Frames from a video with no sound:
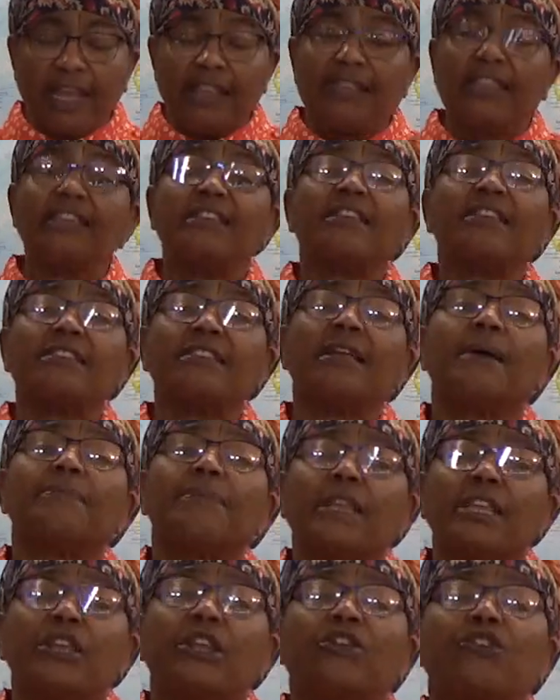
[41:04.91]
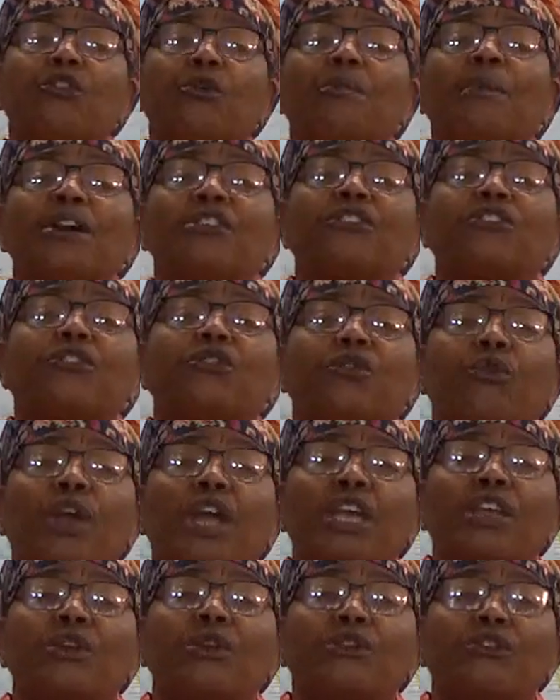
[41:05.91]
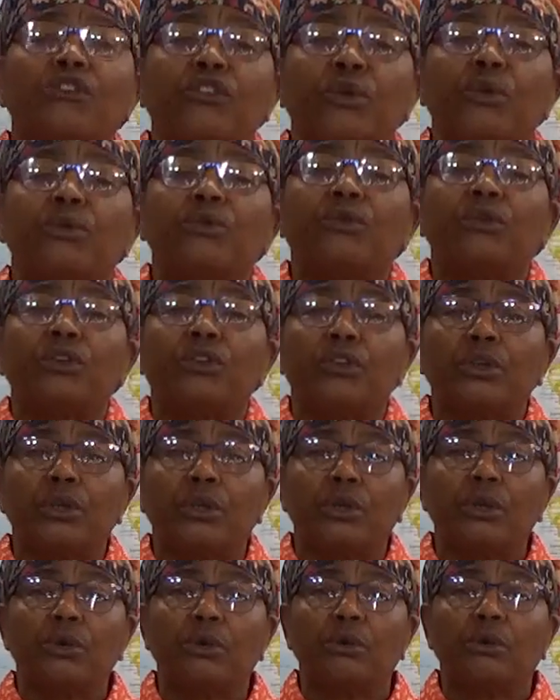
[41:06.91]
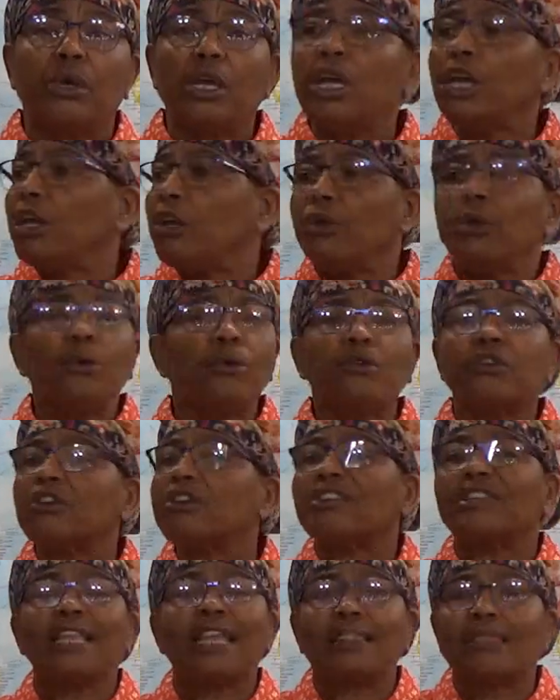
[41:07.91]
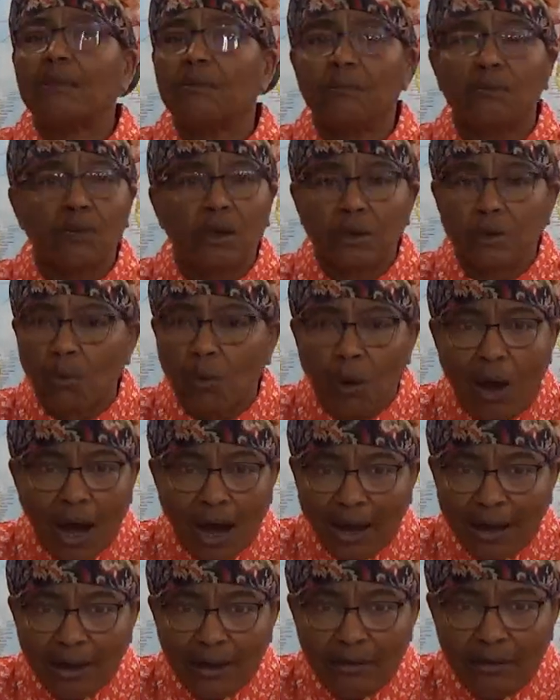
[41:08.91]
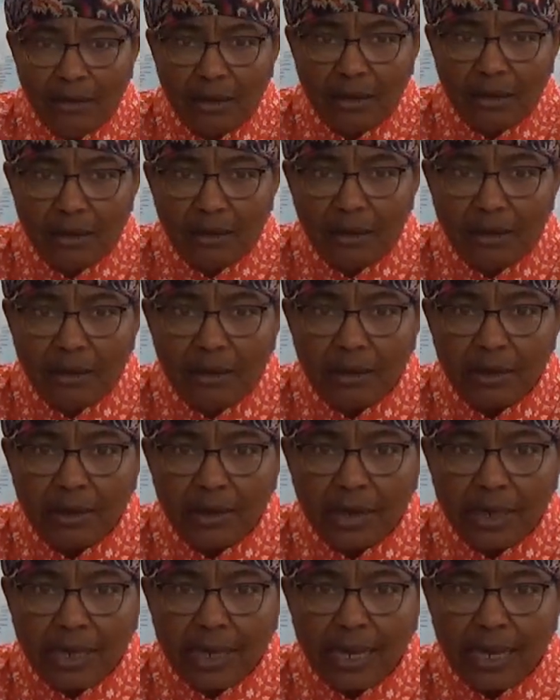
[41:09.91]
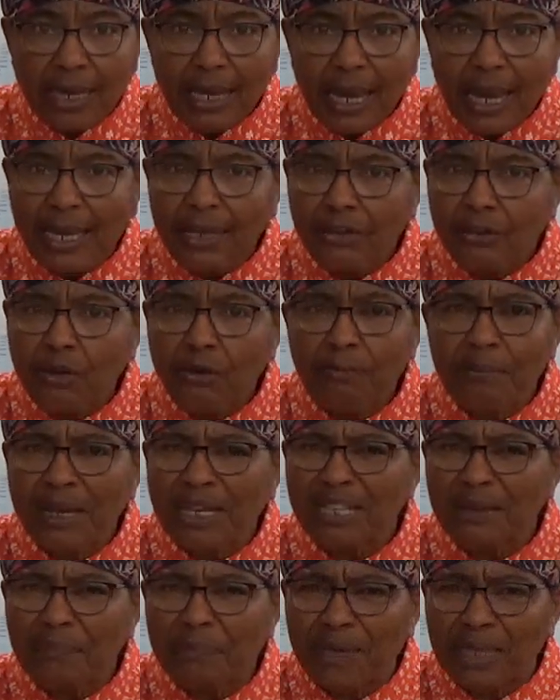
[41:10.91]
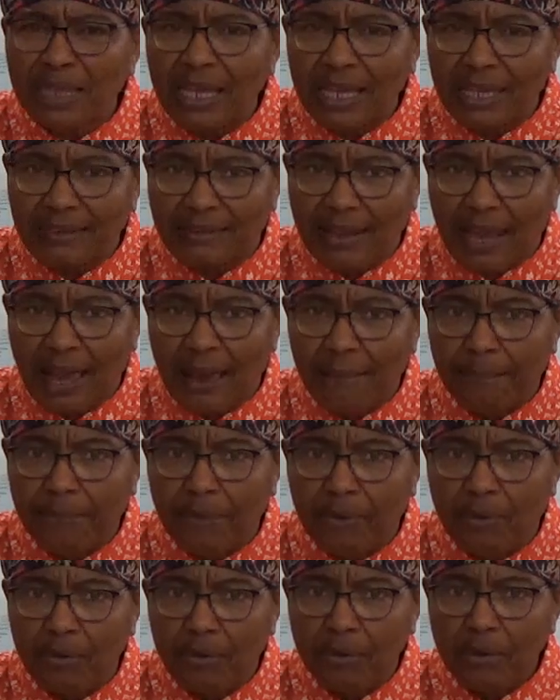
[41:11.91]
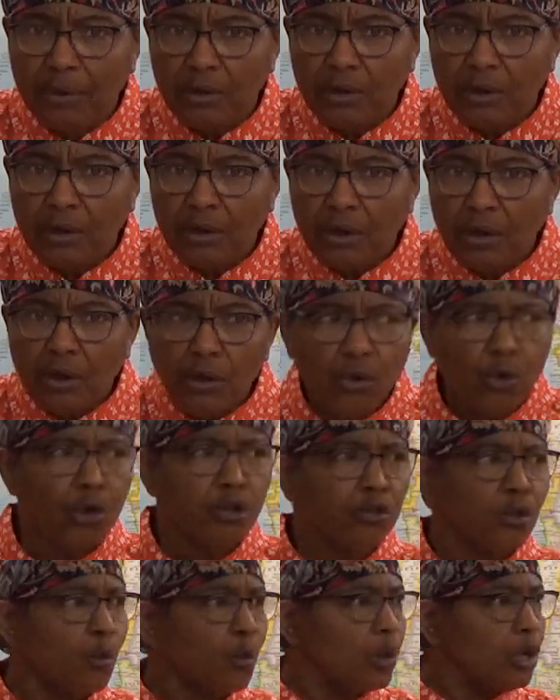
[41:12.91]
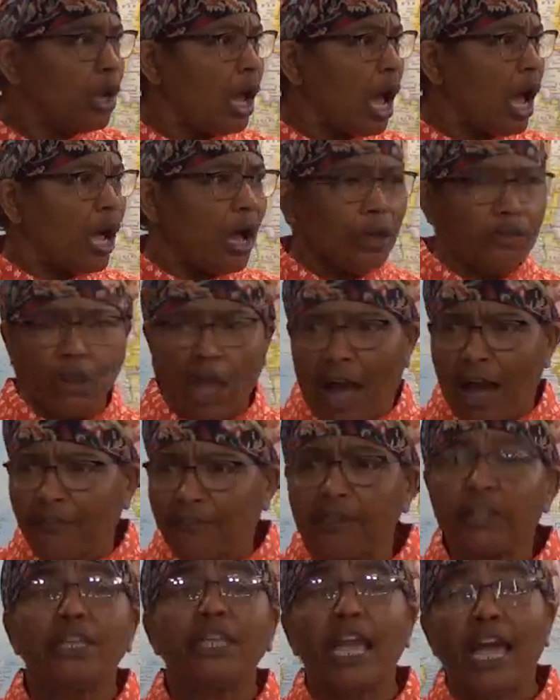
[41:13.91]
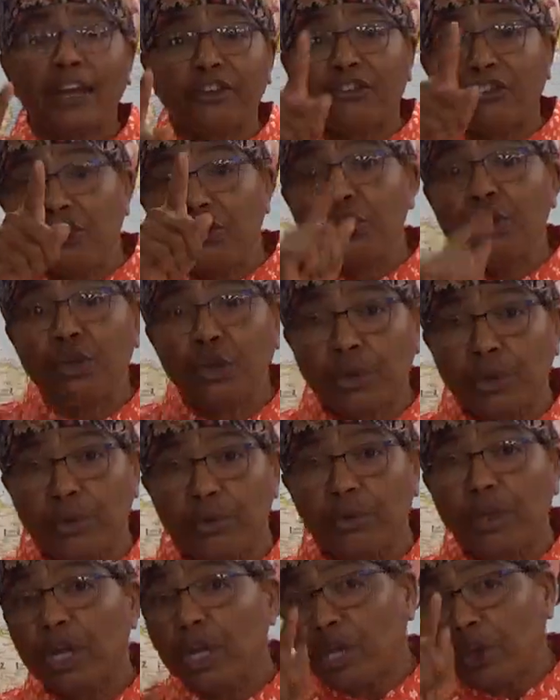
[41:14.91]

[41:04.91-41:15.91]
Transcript: This is something that you must train your children to do. You don't just let them run wild, and you must be the example. You can say, "Well, I, I, yes, you."